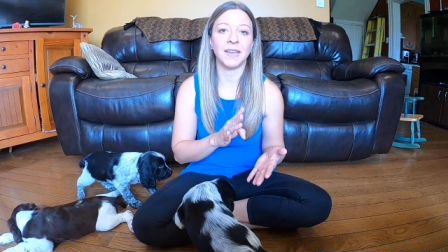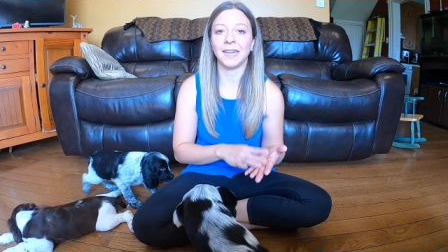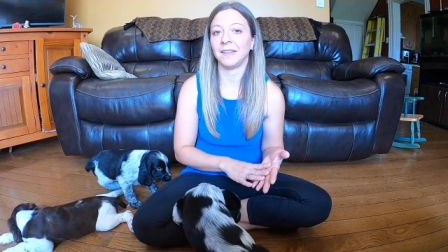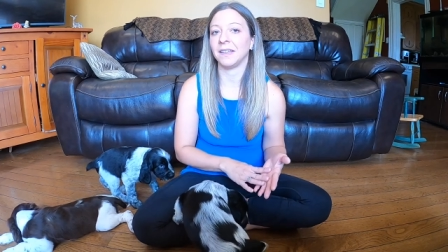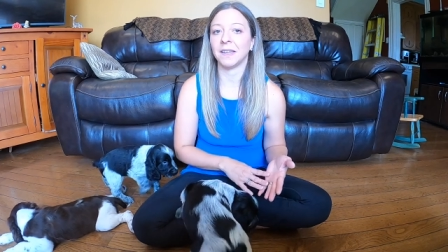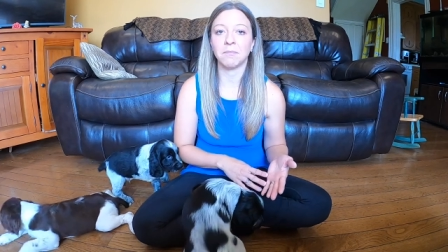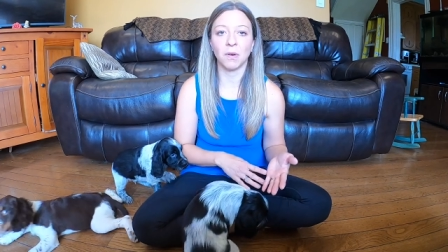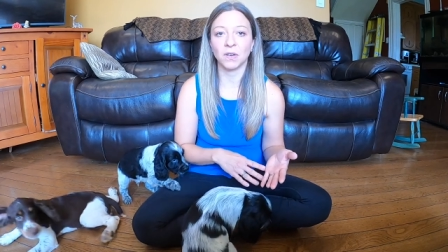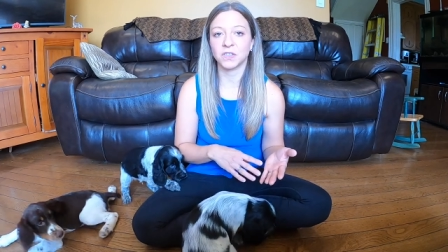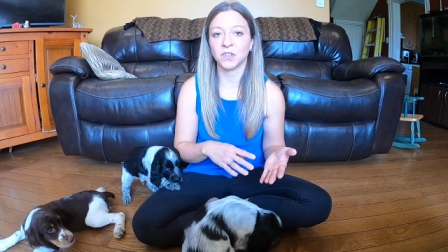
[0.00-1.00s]
any
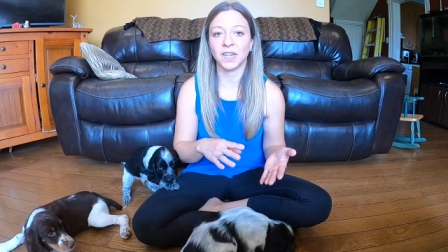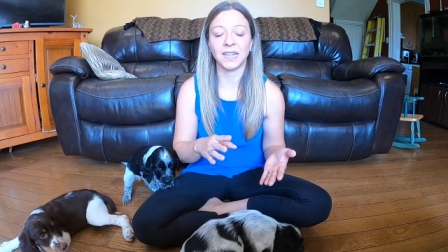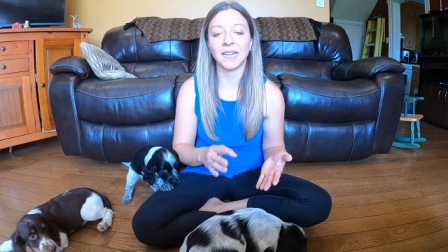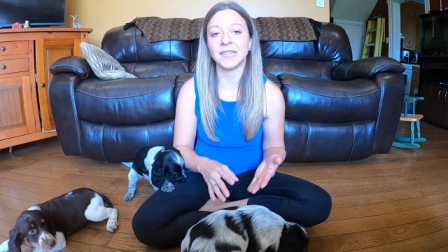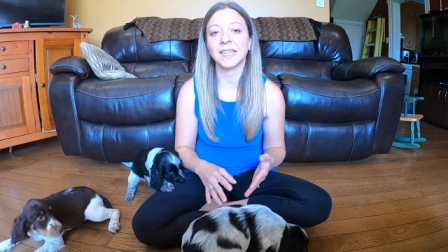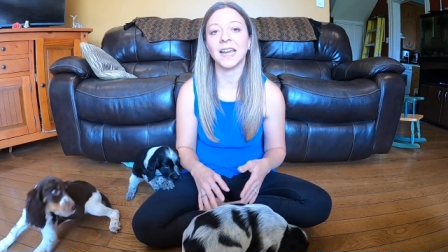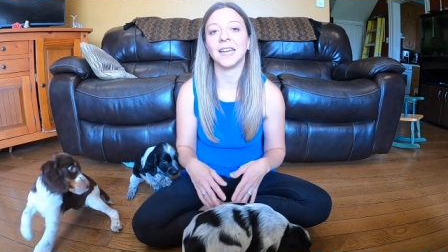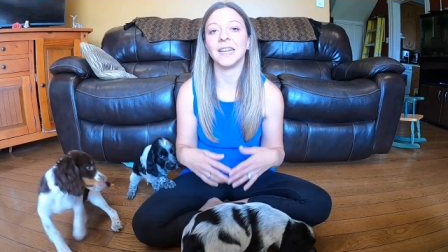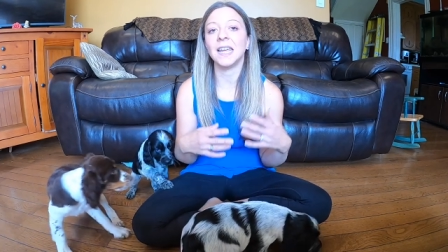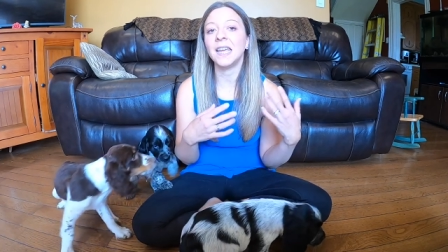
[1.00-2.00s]
box training
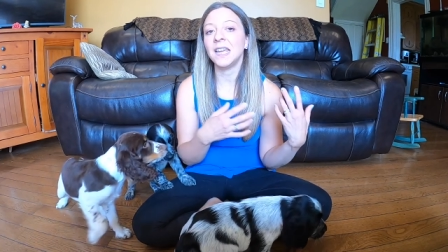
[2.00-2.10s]
inside